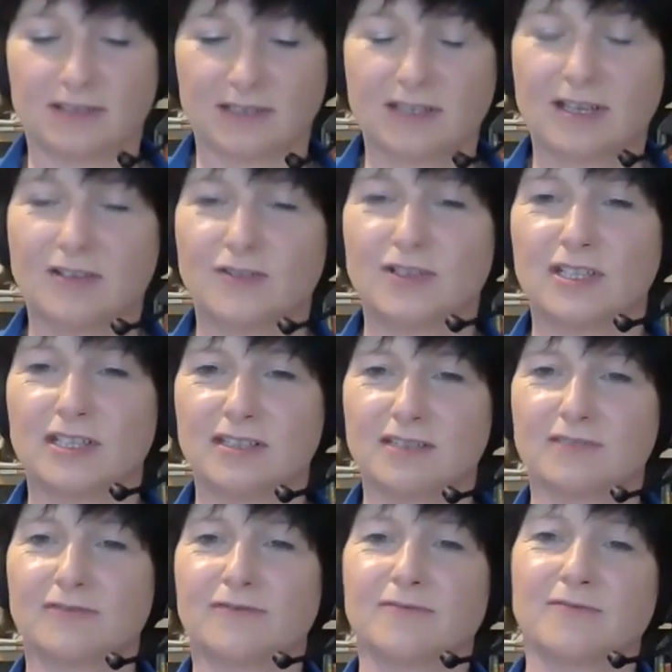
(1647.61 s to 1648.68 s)
country that
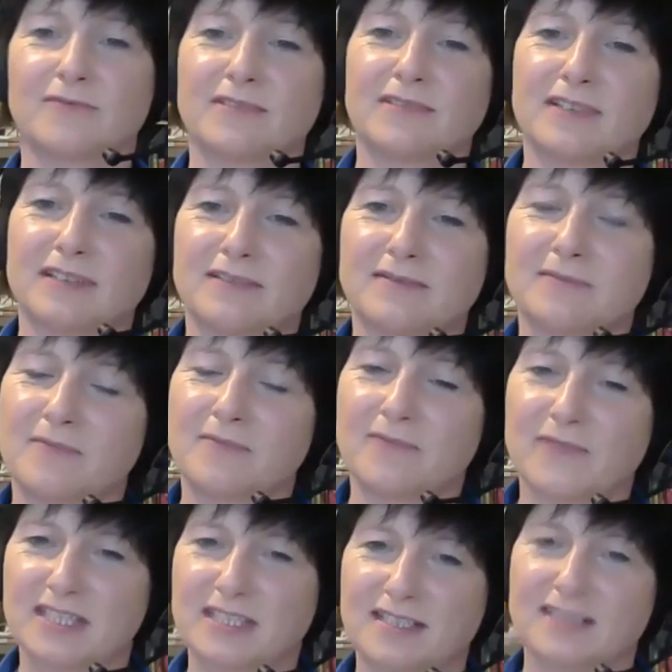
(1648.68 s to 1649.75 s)
you've
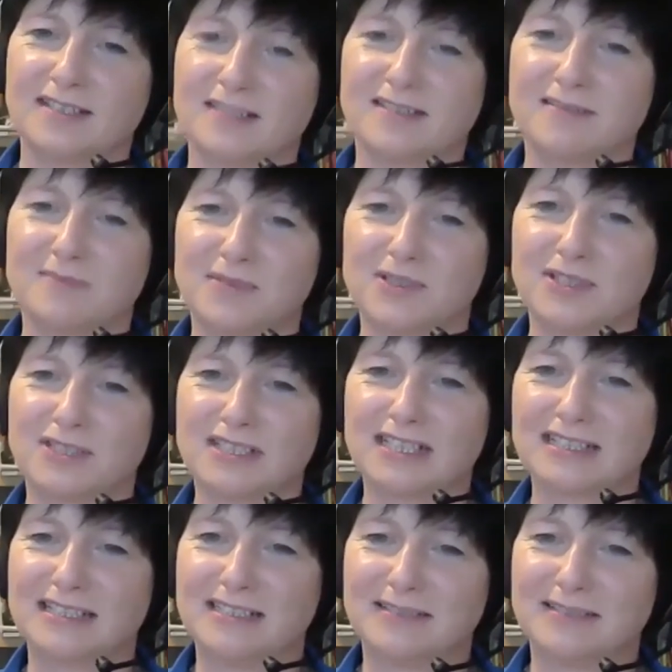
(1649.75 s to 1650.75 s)
visited, would you say?